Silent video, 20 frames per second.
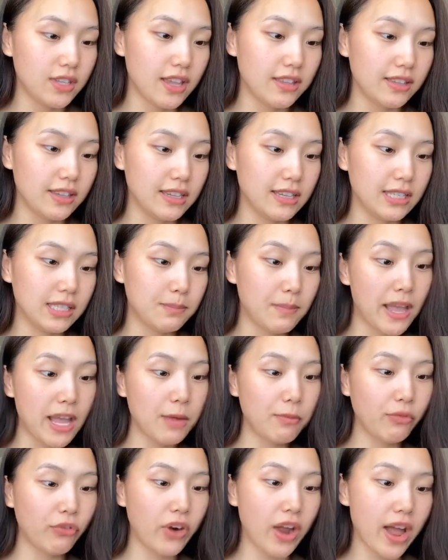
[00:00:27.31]
this Makeup
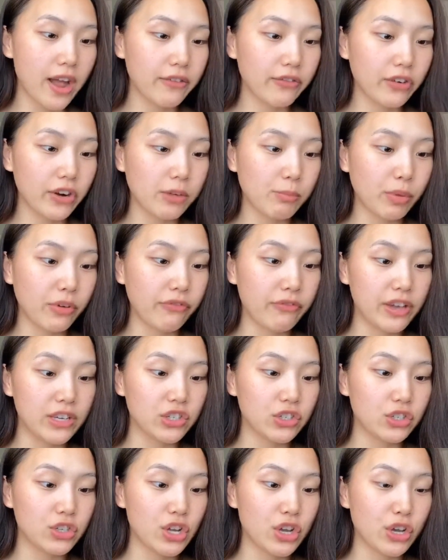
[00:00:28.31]
Forever
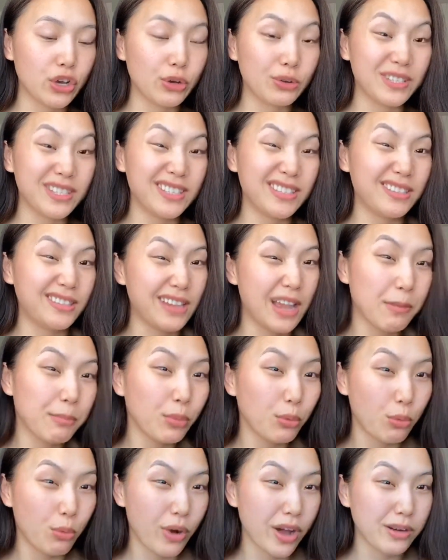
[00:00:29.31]
Professional Step
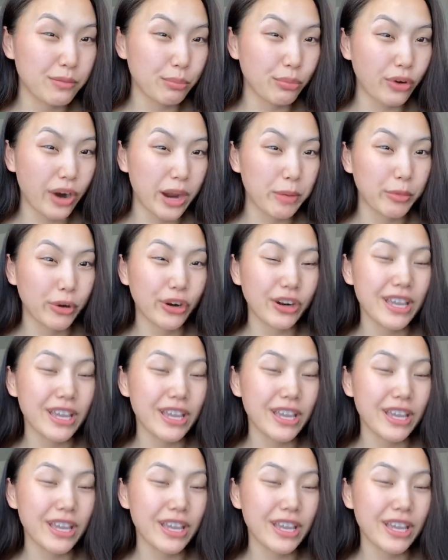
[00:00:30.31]
1 primer.